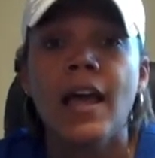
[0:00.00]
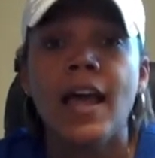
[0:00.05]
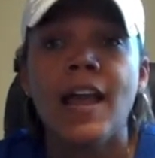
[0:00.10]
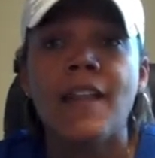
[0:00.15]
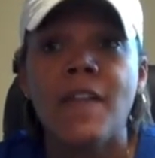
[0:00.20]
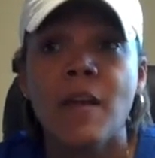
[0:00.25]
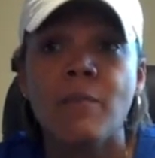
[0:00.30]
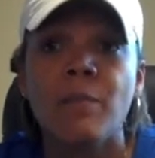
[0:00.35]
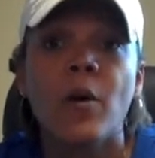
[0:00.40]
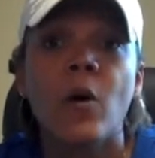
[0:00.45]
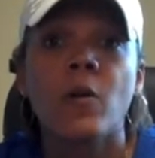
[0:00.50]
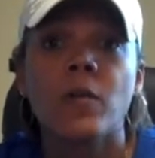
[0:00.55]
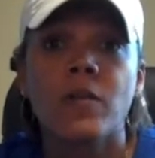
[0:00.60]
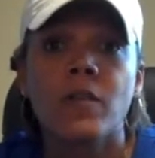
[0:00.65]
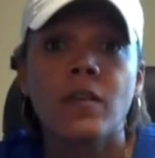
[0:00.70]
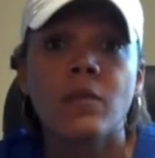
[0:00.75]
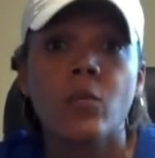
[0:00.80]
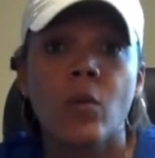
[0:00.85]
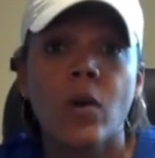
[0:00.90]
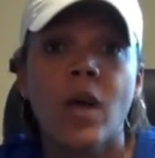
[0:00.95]
And they
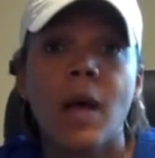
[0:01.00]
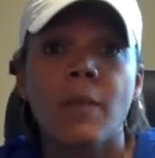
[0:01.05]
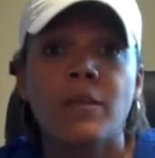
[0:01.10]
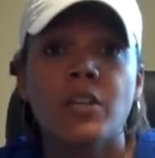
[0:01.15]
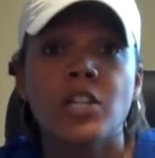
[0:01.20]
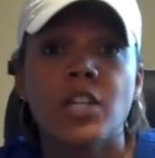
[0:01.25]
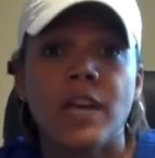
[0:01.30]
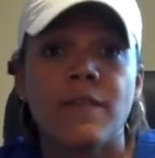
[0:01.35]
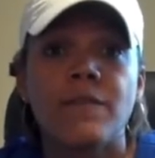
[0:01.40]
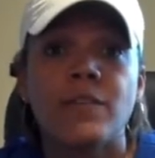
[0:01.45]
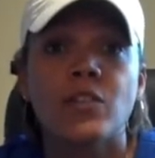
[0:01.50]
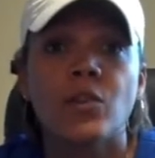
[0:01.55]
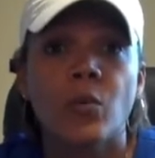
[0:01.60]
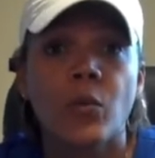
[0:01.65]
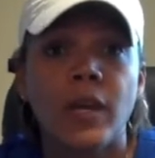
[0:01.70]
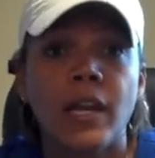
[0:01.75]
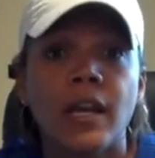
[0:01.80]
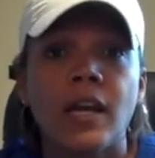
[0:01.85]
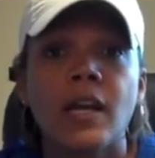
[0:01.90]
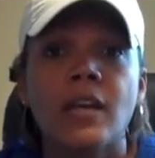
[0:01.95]
both will come to Chaffetz
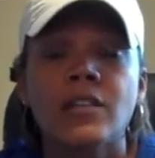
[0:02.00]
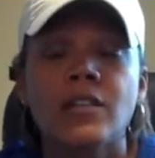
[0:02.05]
Arena.